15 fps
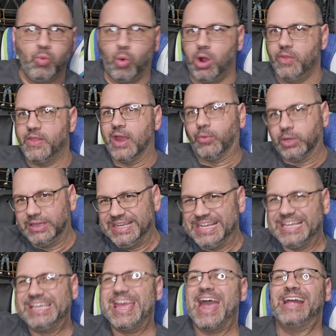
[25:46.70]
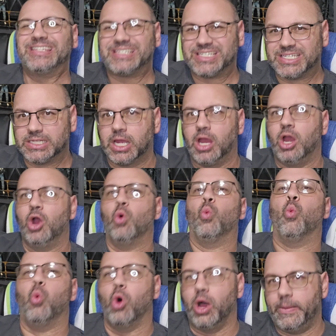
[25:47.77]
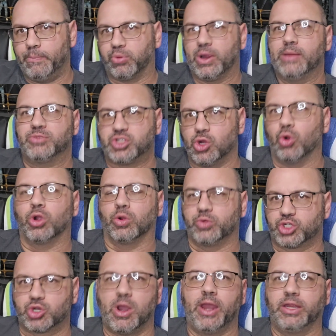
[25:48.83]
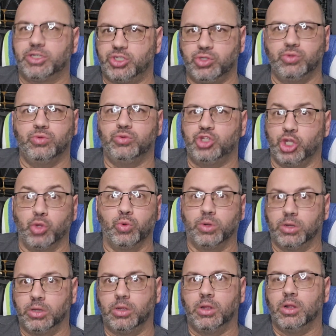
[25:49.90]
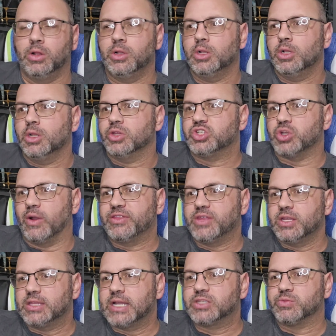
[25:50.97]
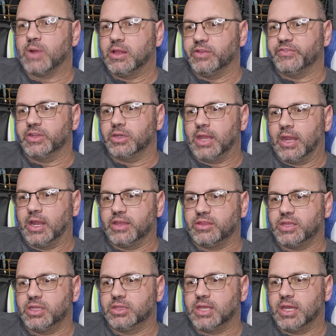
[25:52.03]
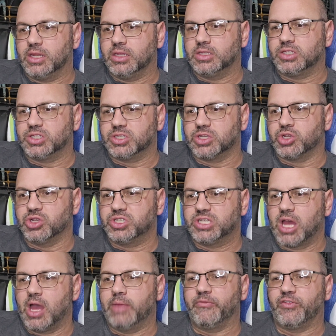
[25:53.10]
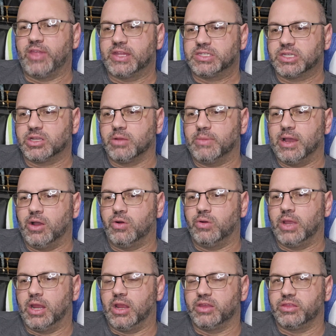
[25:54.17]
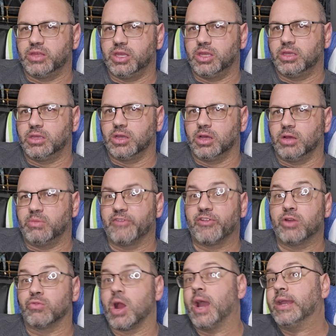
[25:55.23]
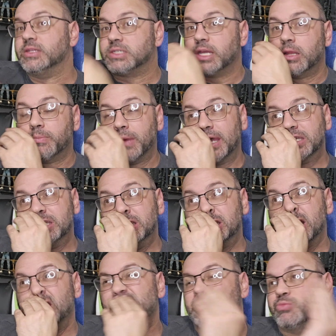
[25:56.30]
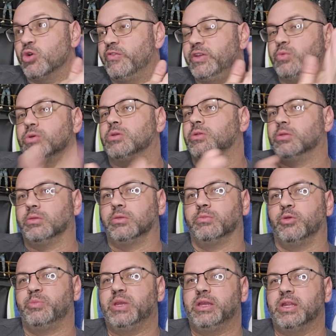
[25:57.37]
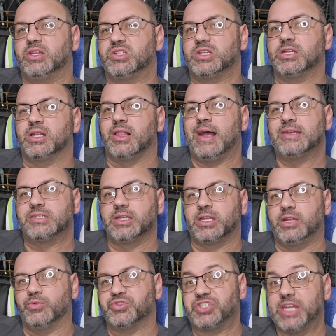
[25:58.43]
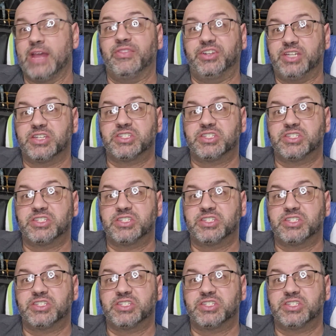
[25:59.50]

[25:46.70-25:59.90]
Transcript: one that really gets what Bram Stoker was trying to do. So I think that's relevant, and I think that this is a good time for that to come out, and I think, my friend Ryan said it best. He said, this movie will be an instant classic, and it will stand the